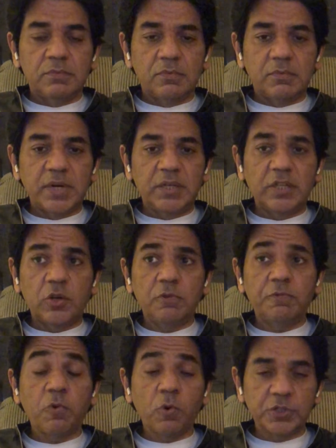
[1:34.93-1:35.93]
Right? They're not
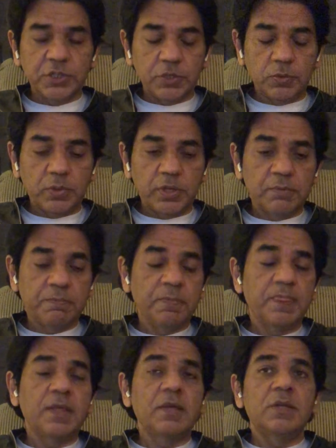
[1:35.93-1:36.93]
forced into it.
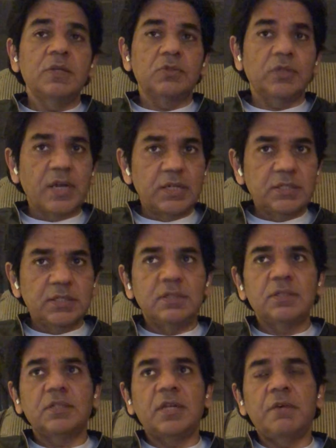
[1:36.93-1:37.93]
So that's
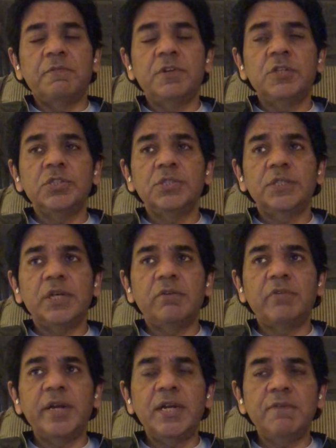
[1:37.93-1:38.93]
the definition. Then
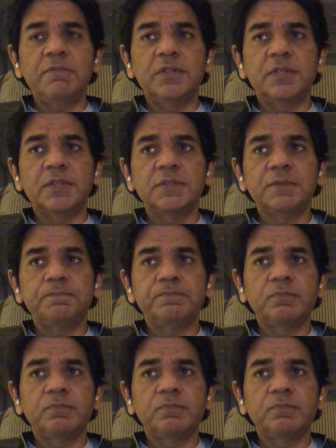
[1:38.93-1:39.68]
right after this,